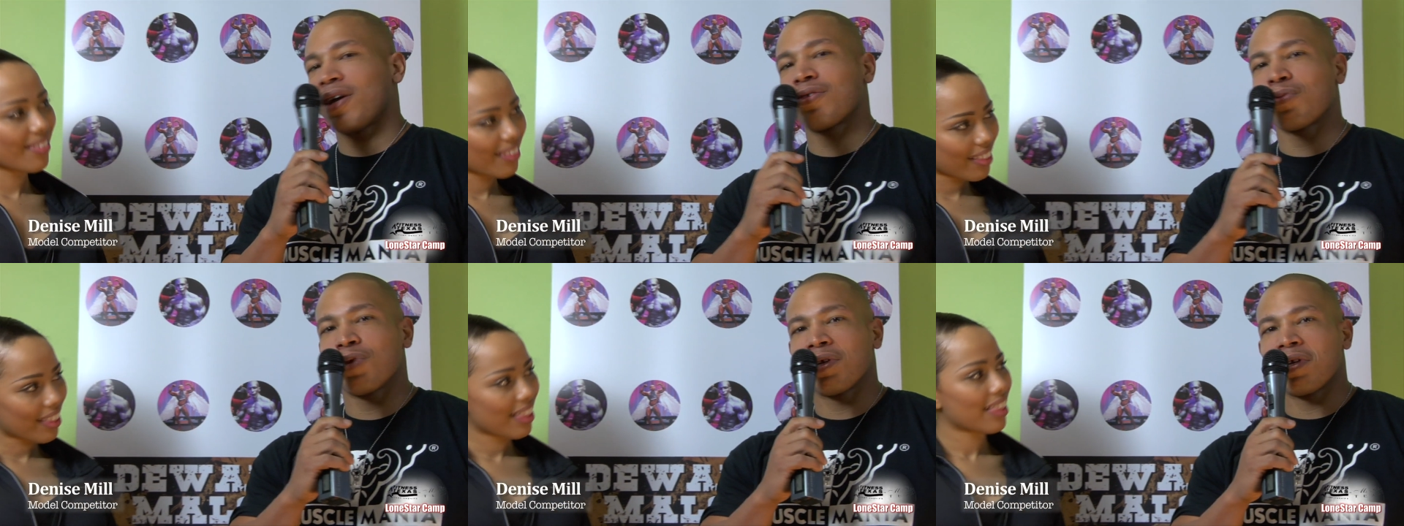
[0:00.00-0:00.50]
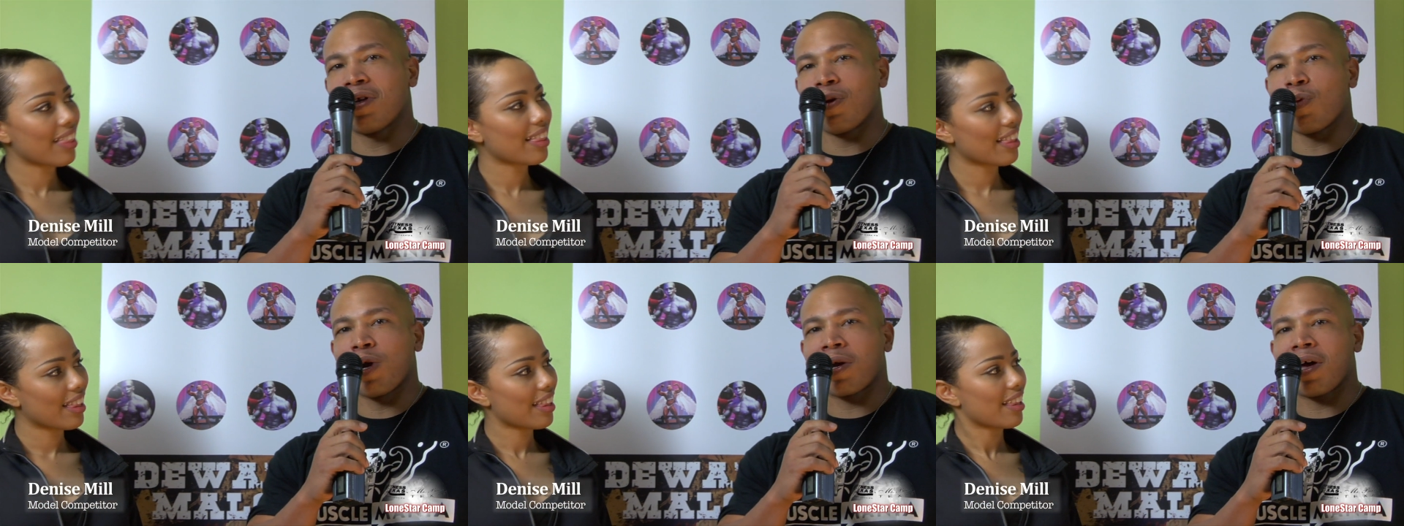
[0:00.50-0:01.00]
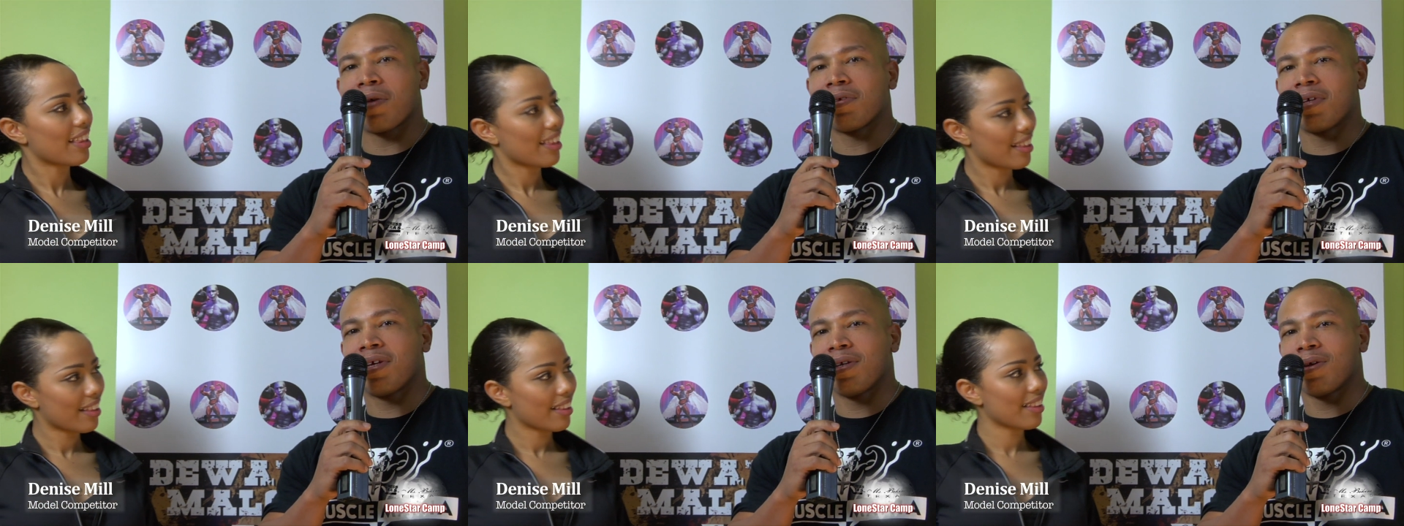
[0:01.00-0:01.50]
Speaker 1: next week getting her
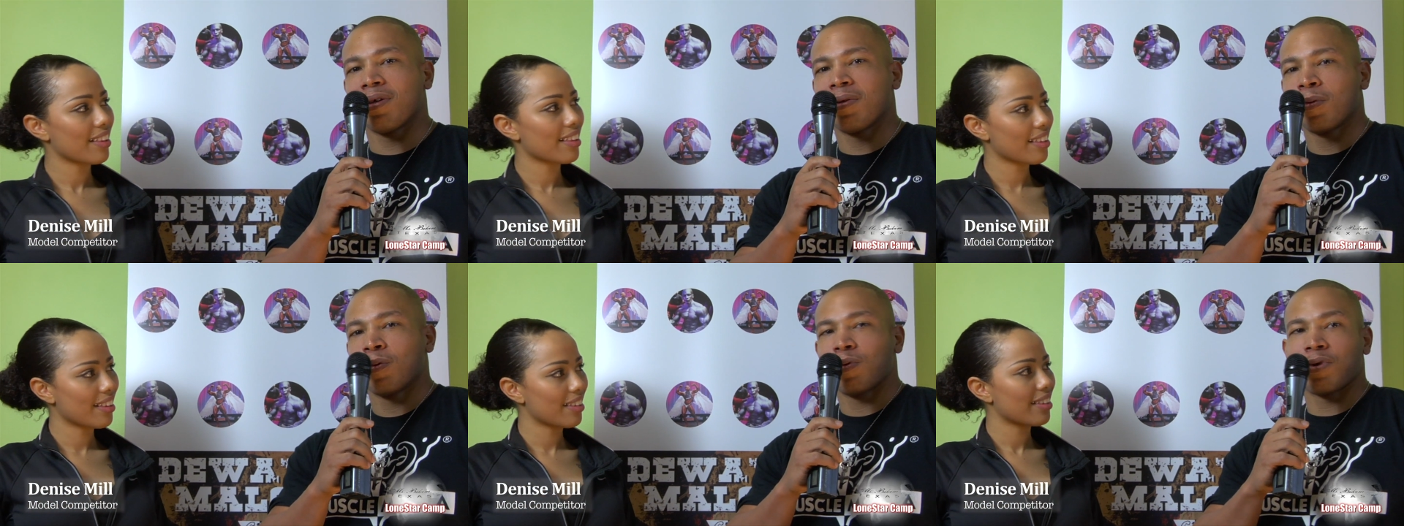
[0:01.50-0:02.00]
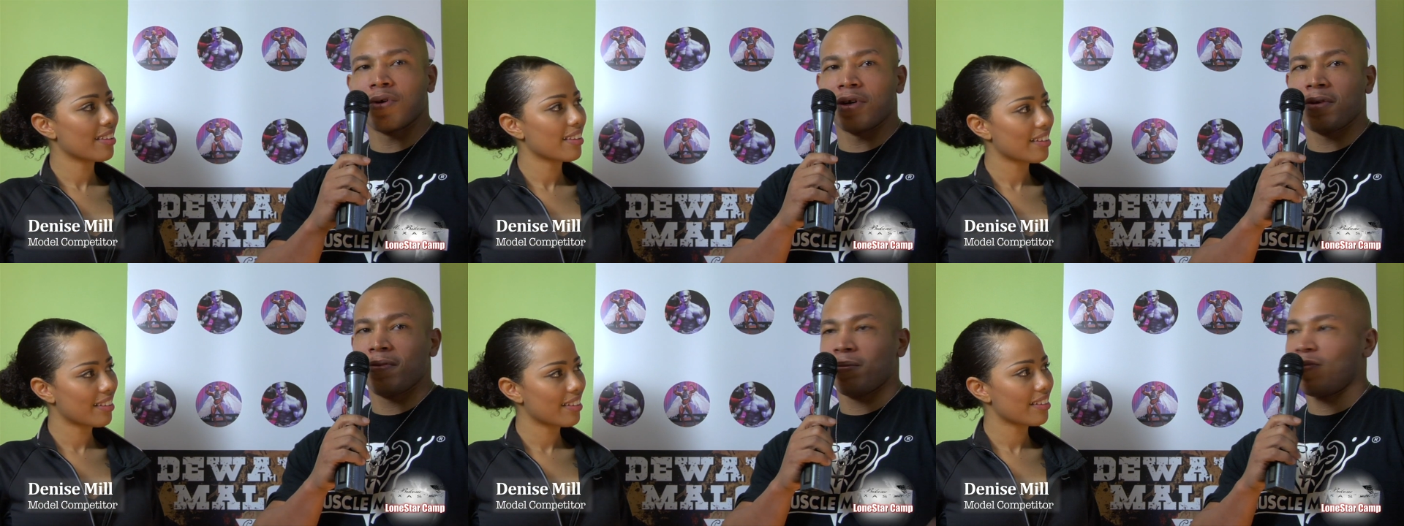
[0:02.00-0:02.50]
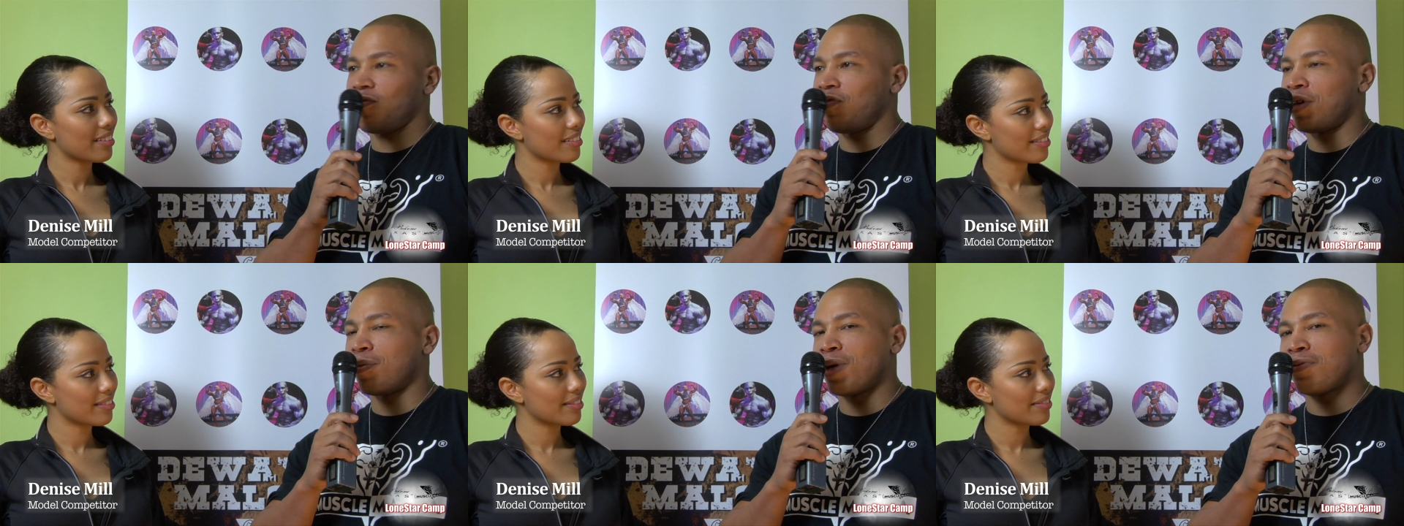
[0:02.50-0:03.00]
workouts in and we're gonna
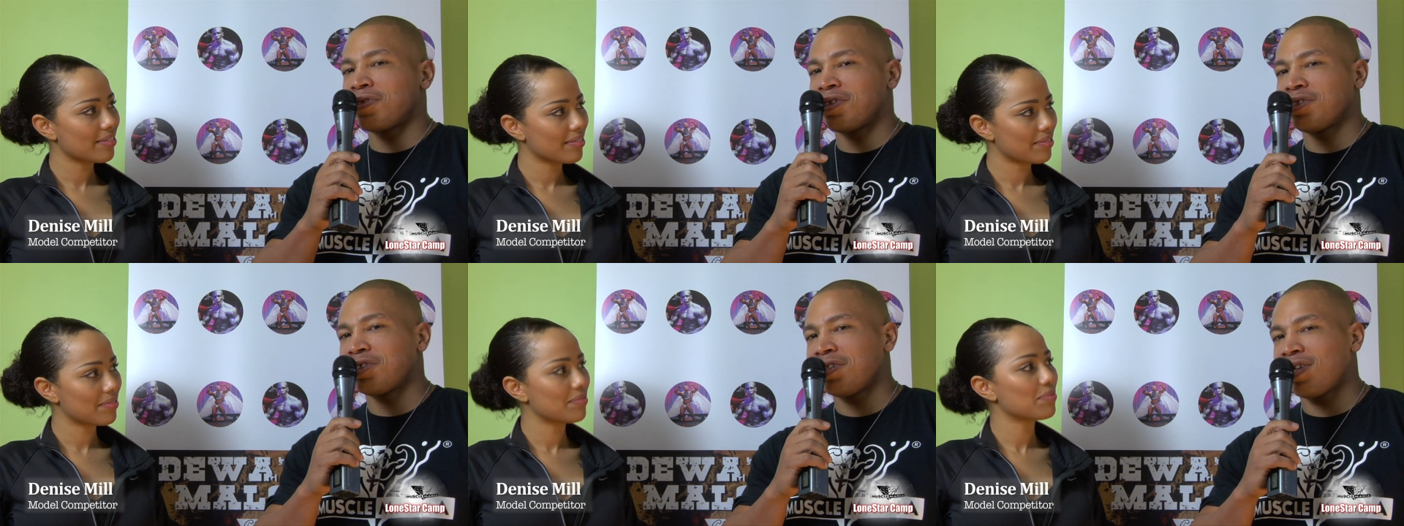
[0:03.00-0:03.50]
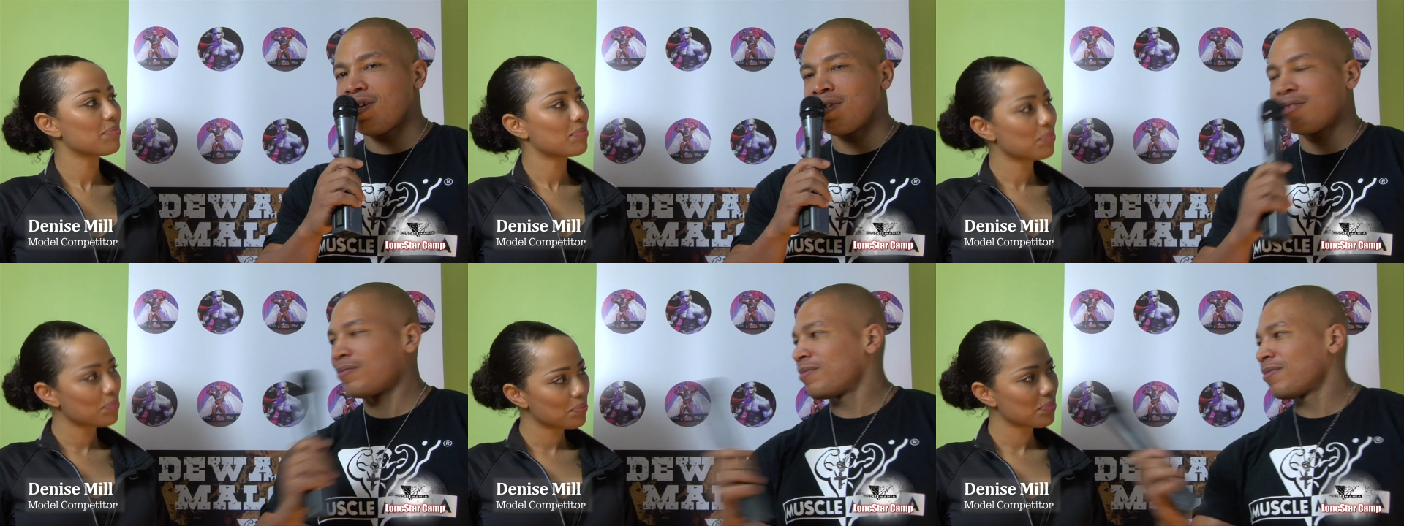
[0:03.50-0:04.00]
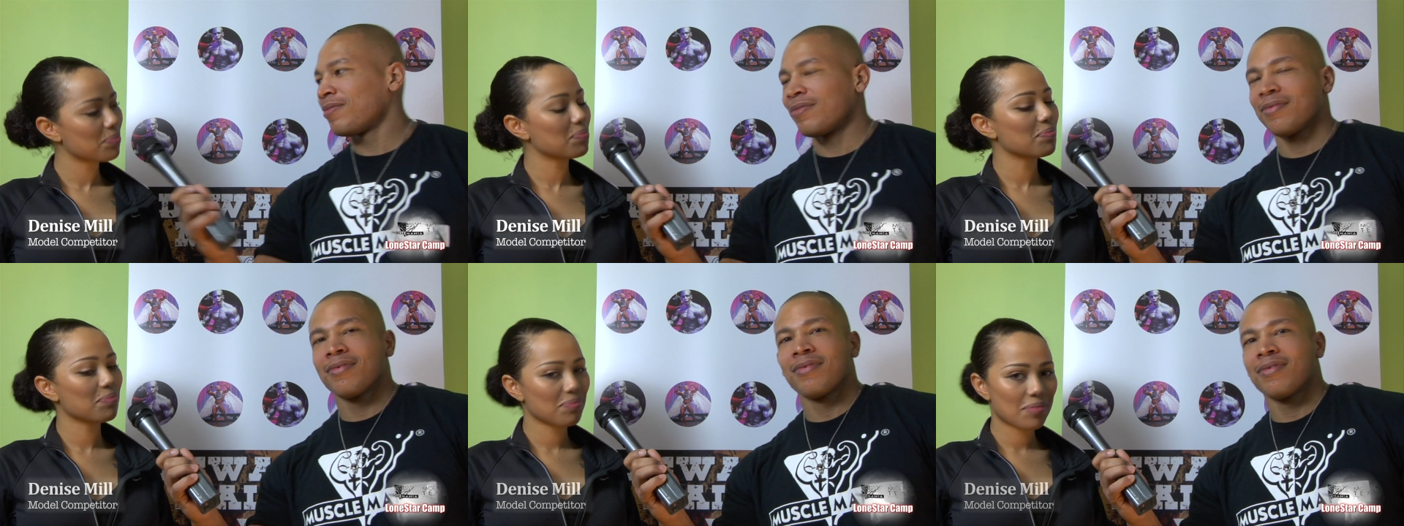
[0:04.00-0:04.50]
film everything she does.
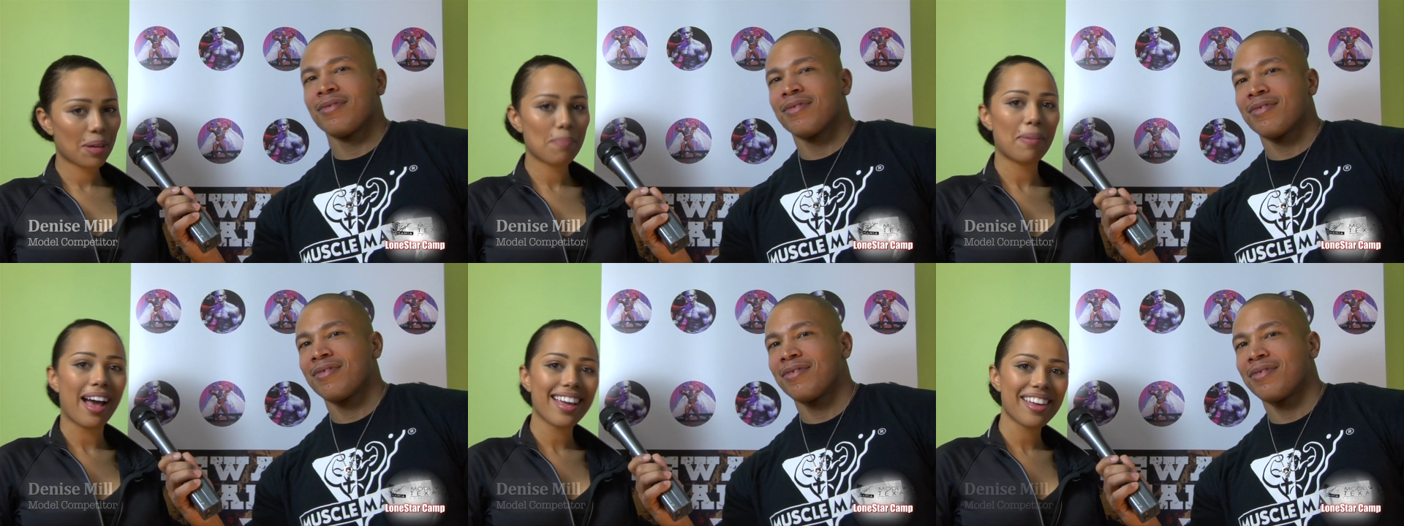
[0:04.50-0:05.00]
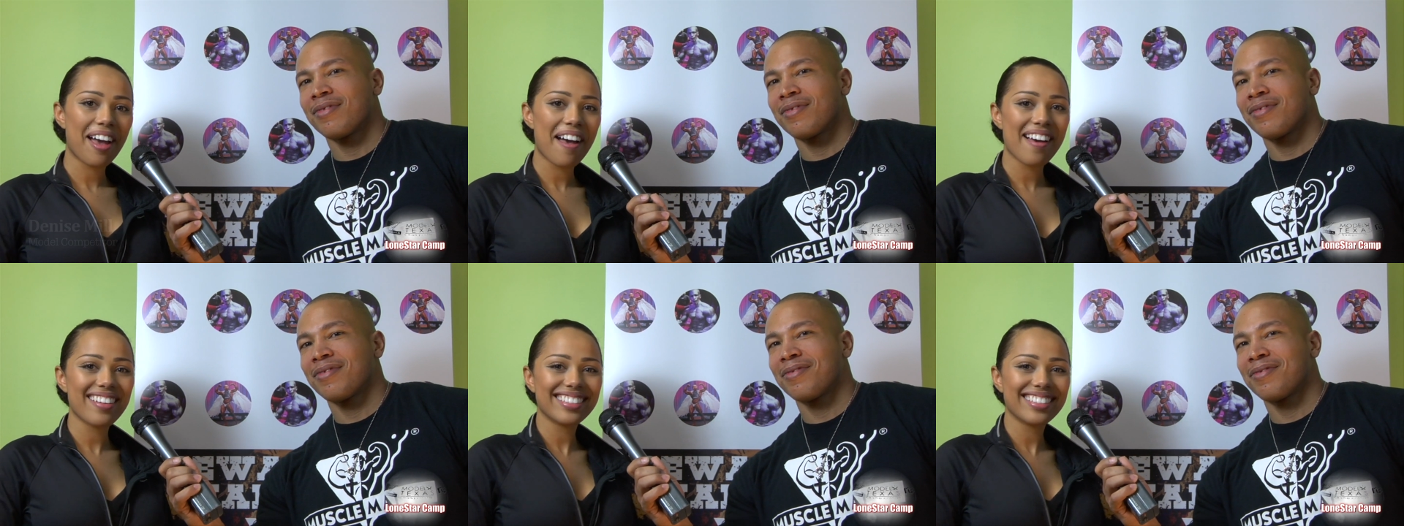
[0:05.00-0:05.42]
Bye y'all